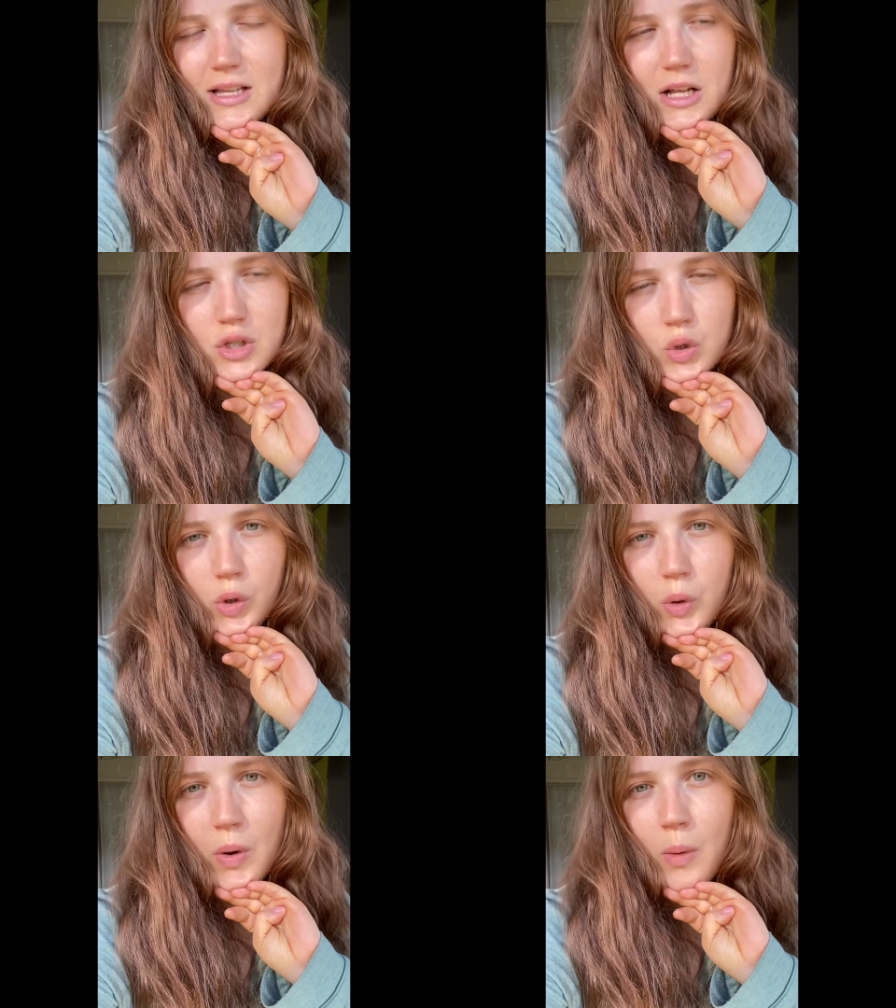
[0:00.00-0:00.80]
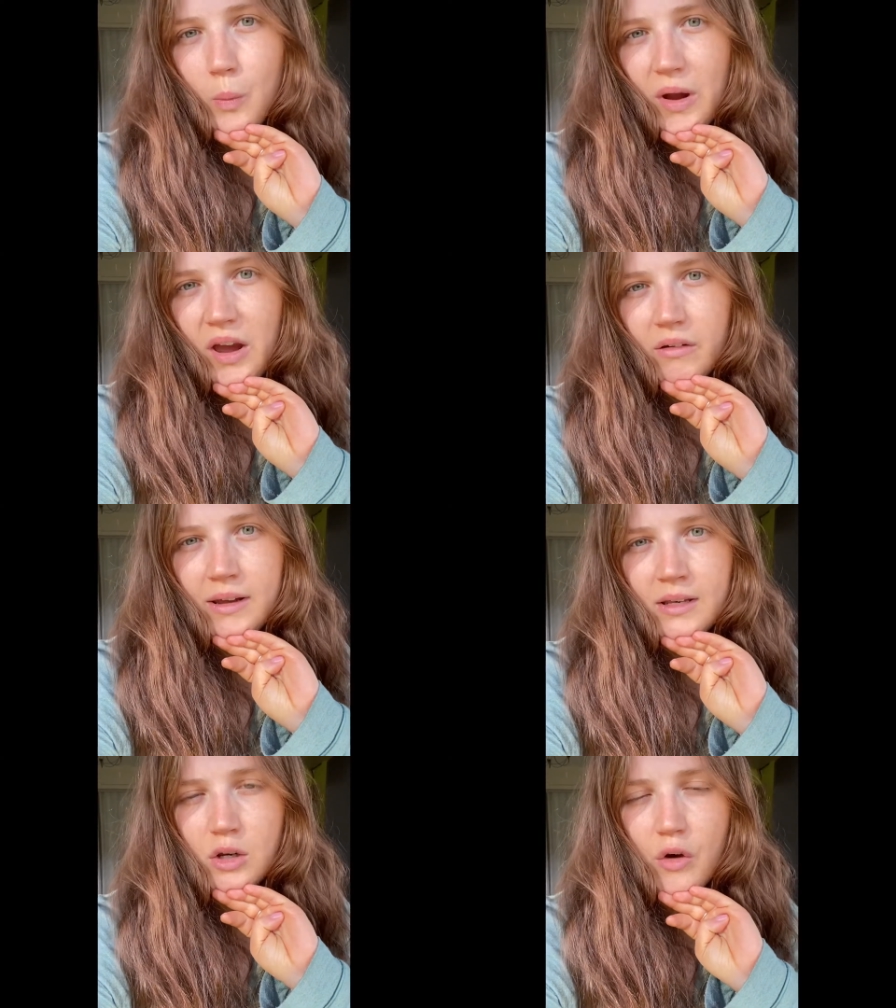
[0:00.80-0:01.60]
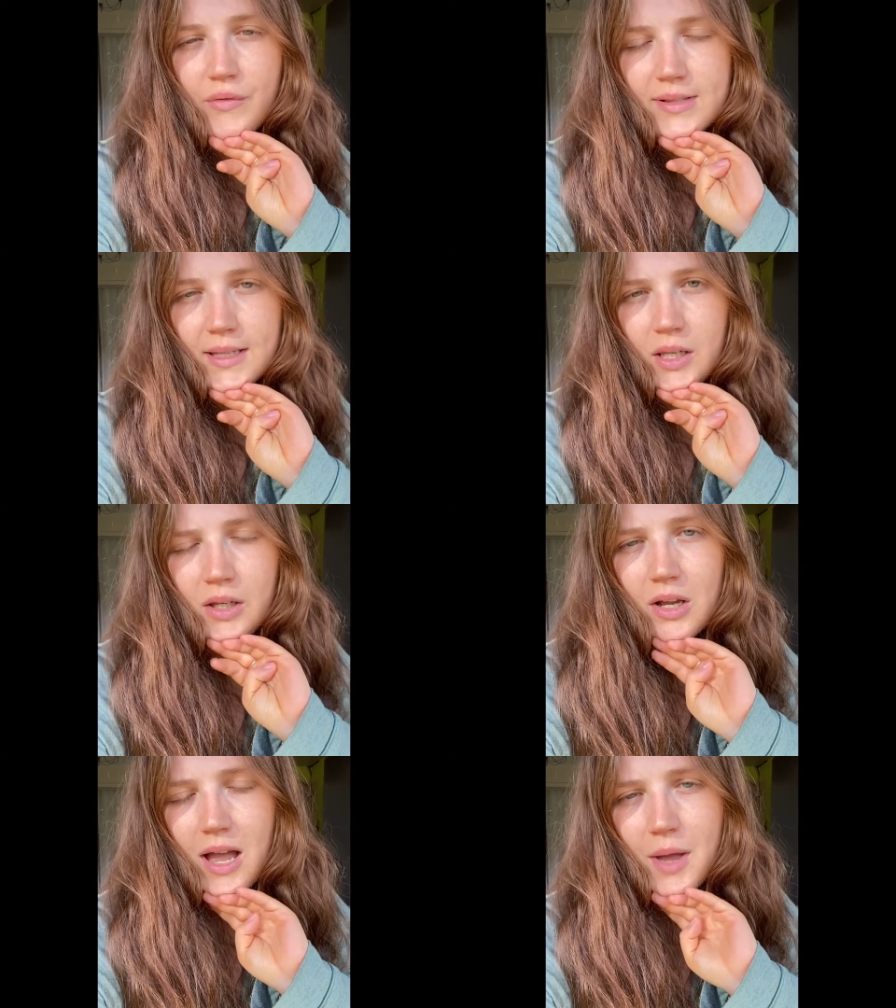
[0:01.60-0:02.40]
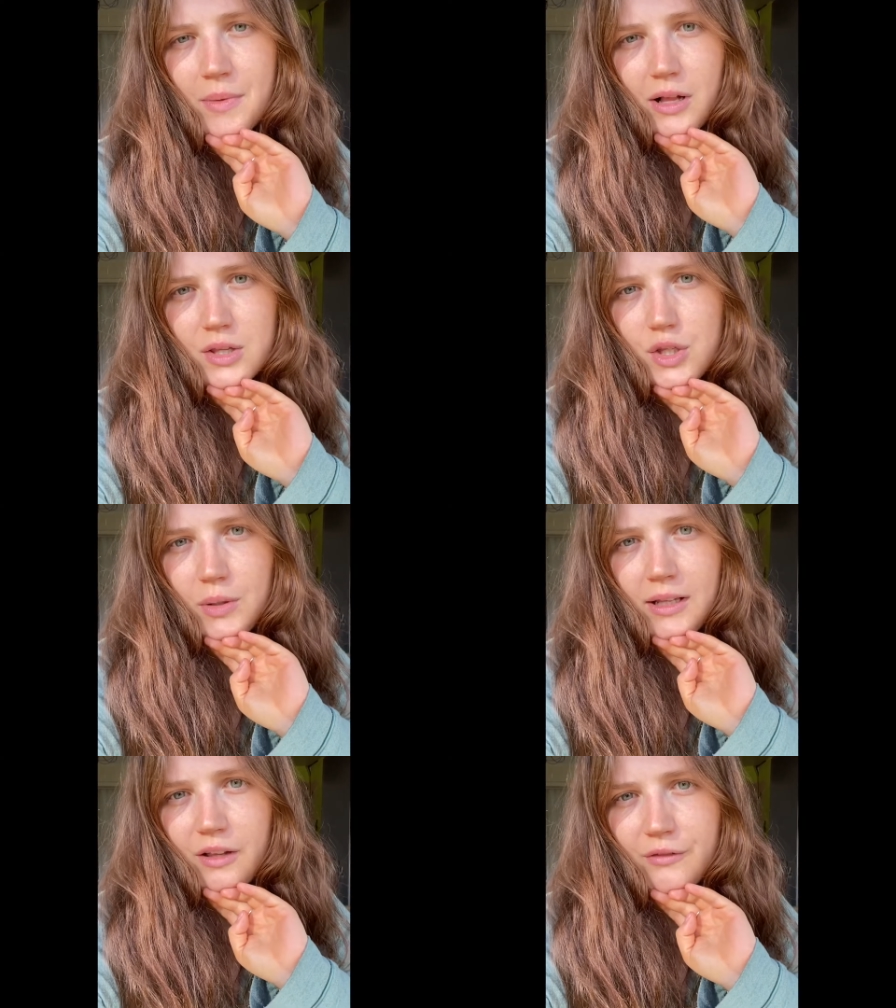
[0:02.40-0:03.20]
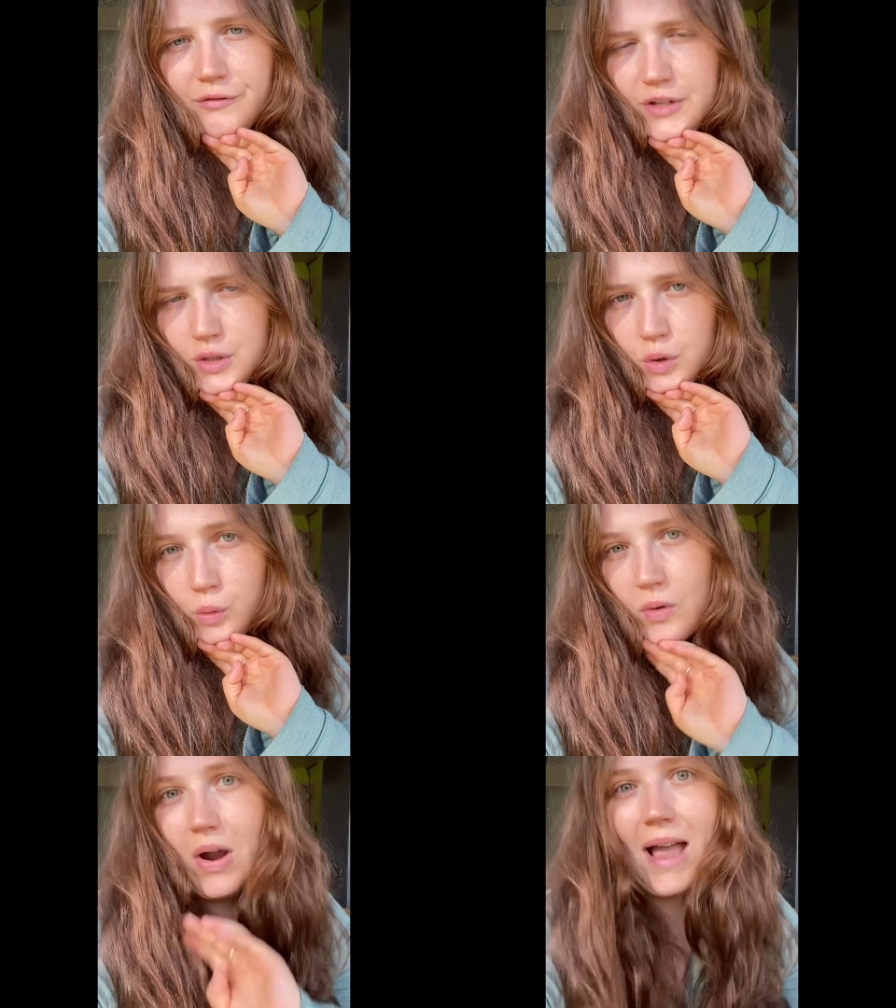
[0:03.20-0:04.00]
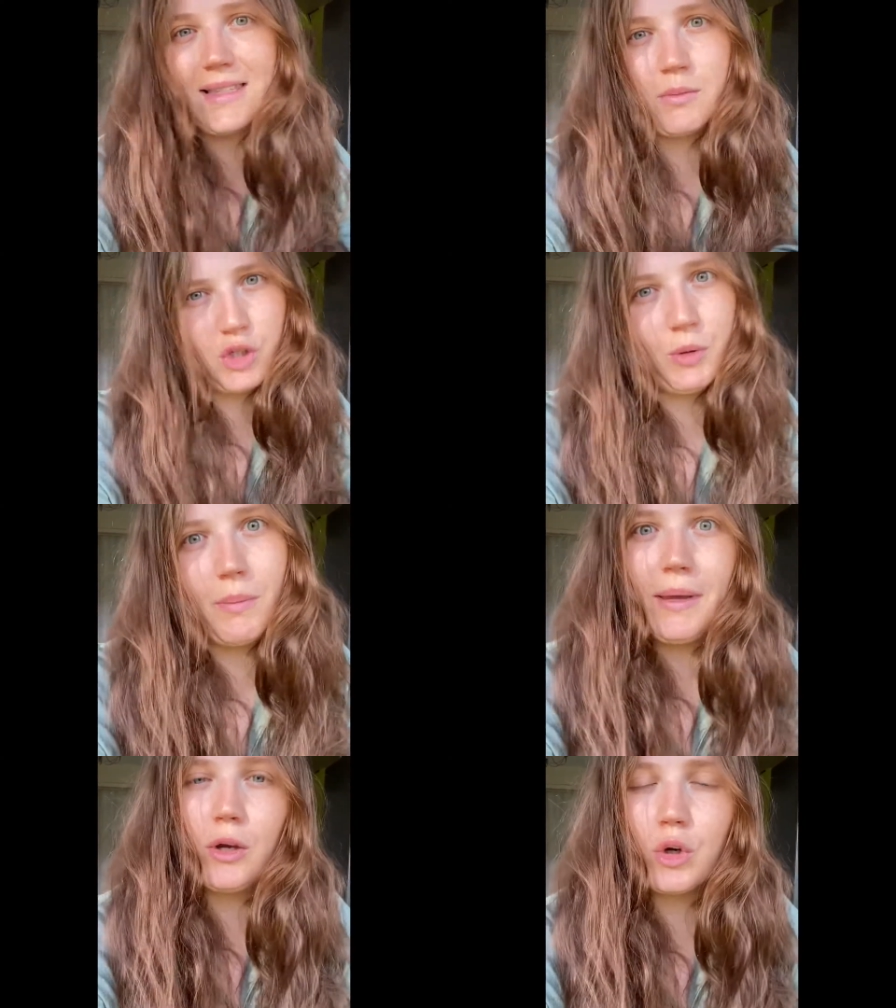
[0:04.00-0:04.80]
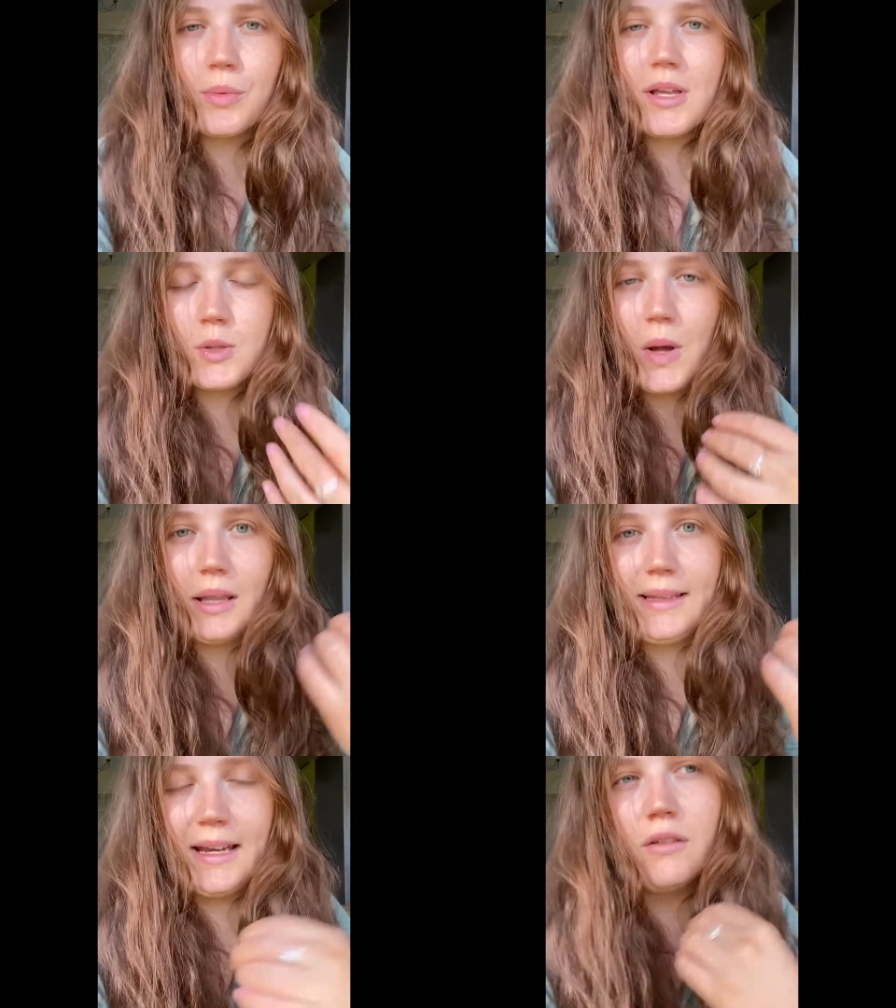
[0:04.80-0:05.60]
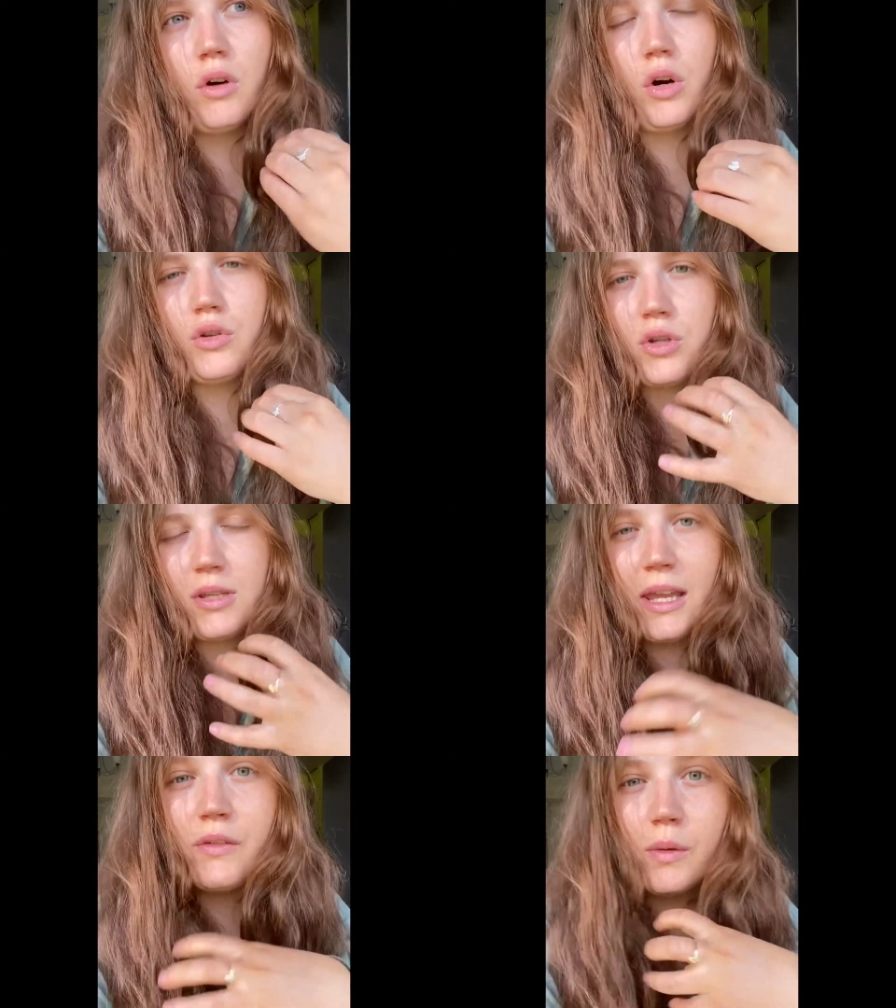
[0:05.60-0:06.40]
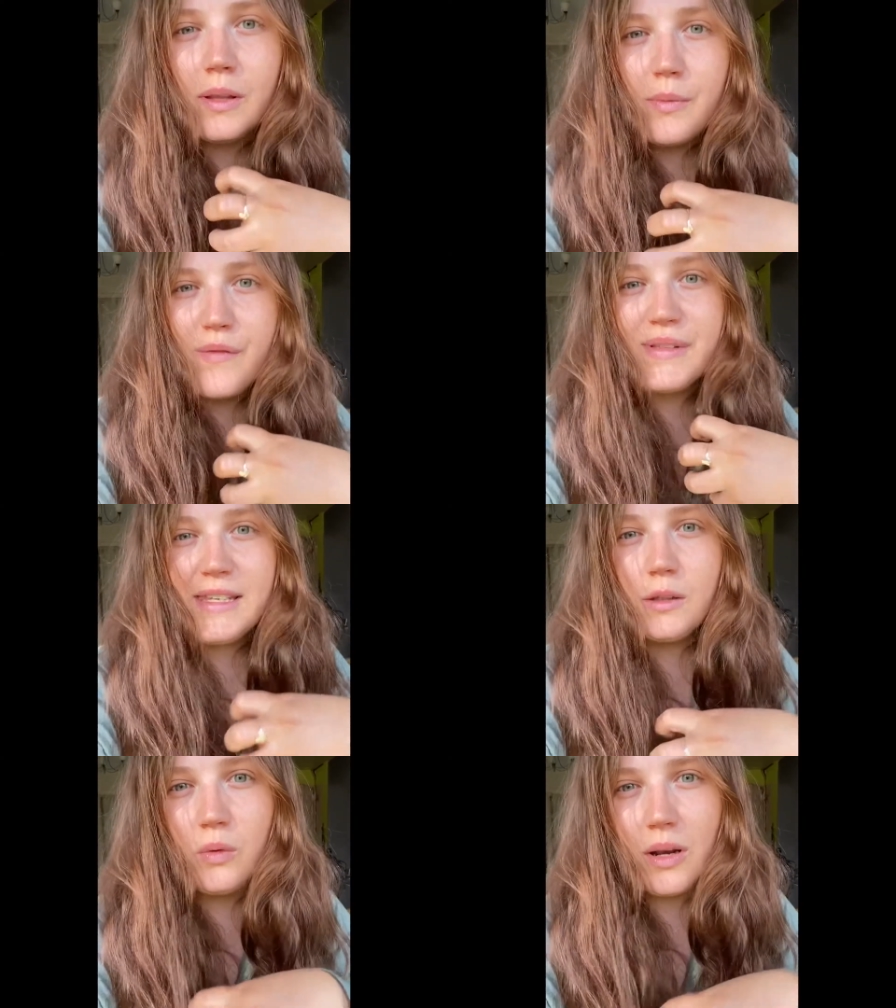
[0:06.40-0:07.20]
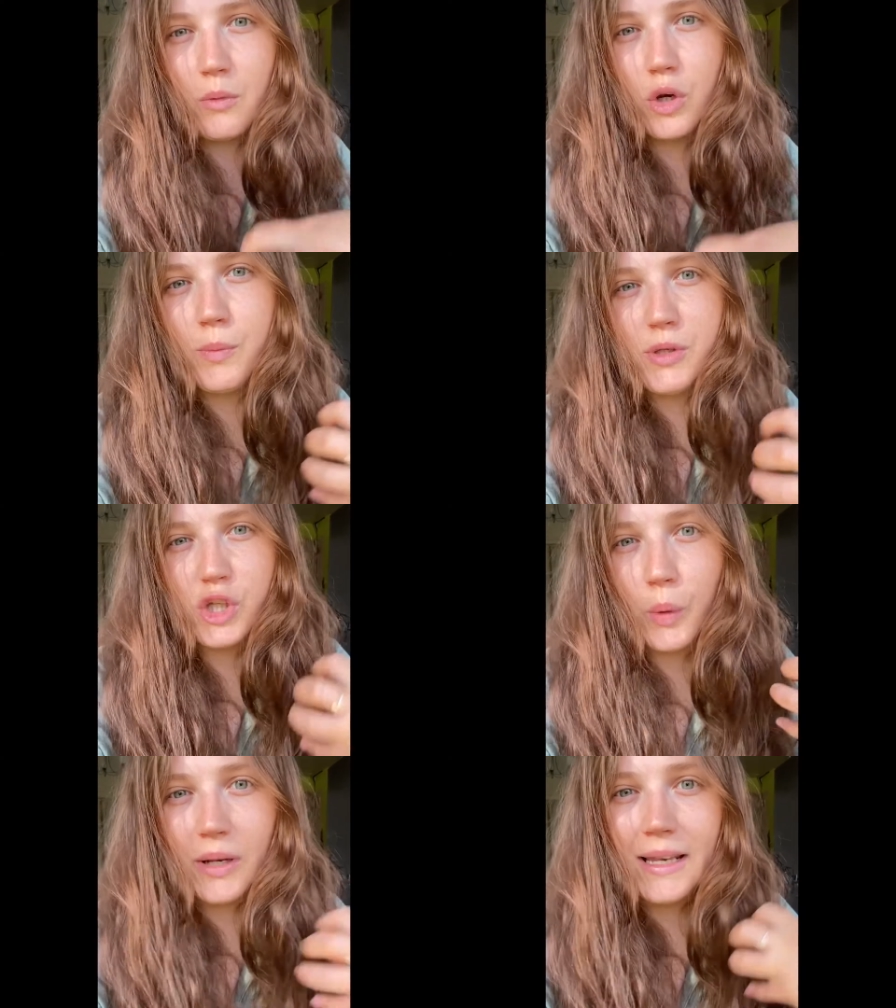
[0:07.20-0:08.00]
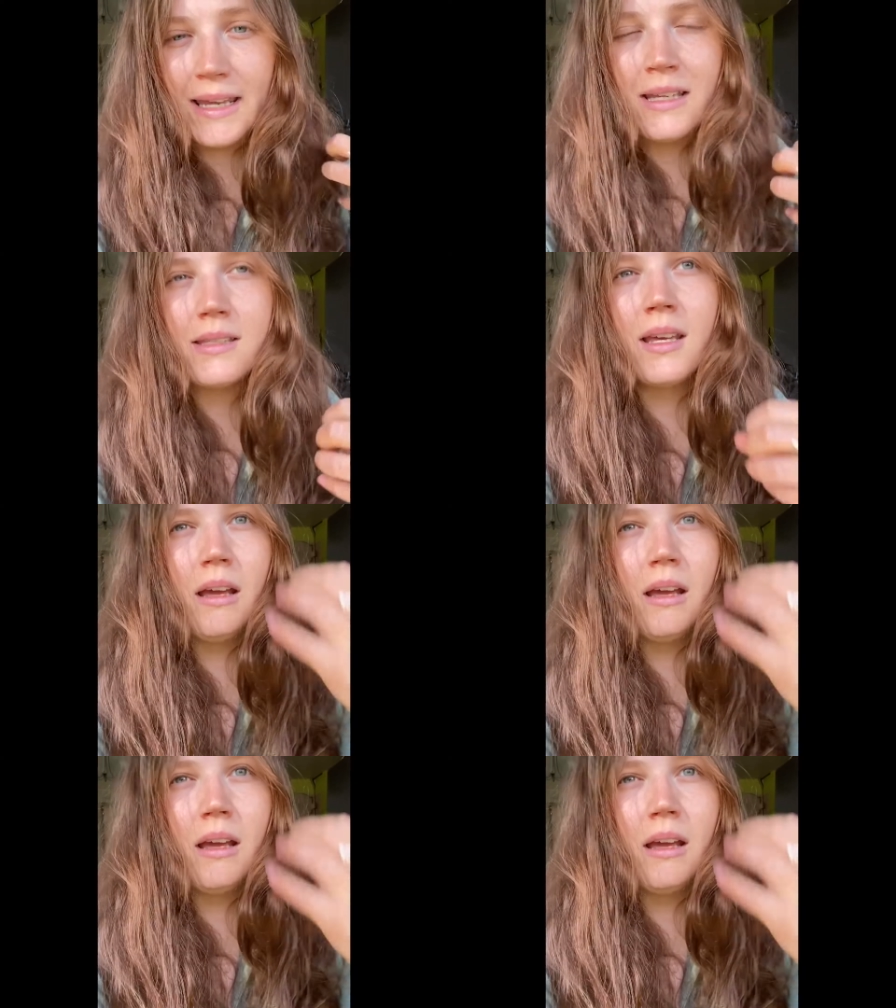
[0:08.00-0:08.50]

I'll show you what I'm wearing, and obviously um, I'll do a little video as I'm doing my makeup as well later on, just to give you a little bit of detail what I'm going to be doing in it.